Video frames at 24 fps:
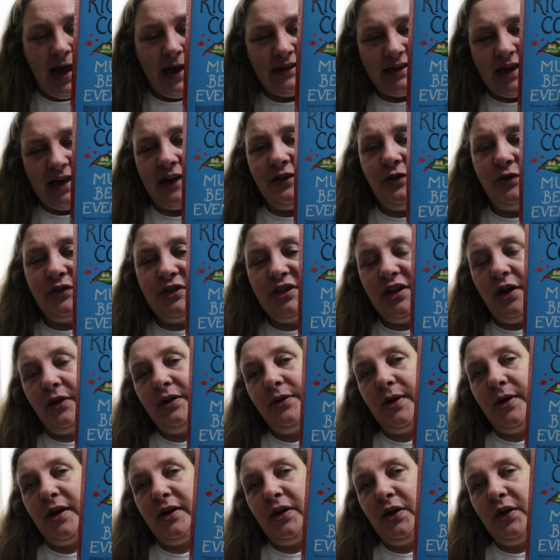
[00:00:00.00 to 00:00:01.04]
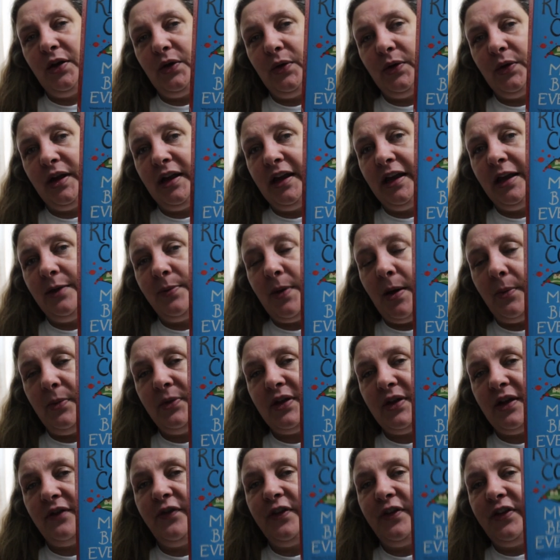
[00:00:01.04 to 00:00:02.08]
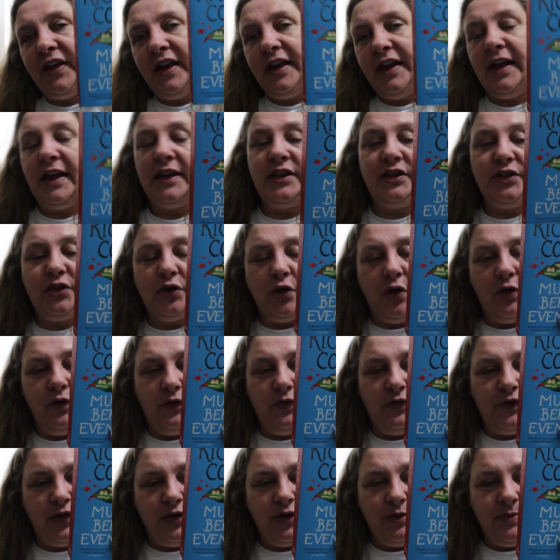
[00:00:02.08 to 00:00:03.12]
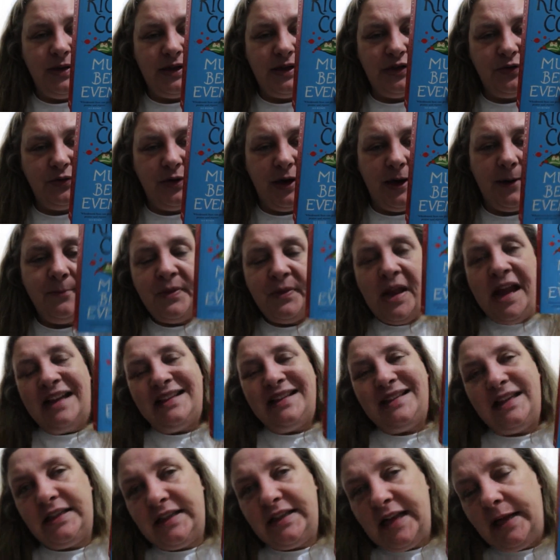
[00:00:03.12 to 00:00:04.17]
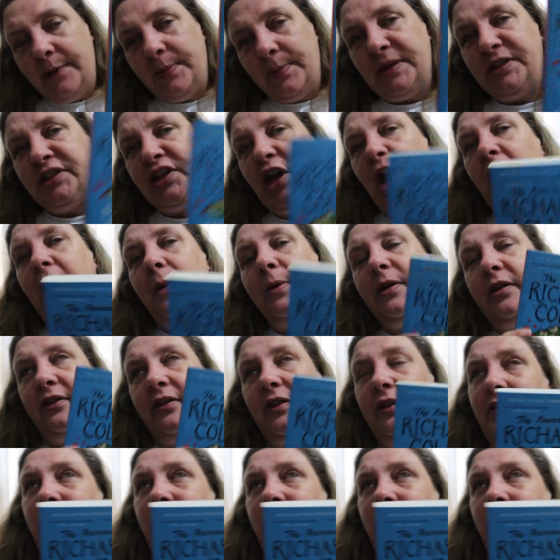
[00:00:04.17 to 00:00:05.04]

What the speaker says: Daniel's the only one who can keep up with everything and solve the mystery. Did take a bit for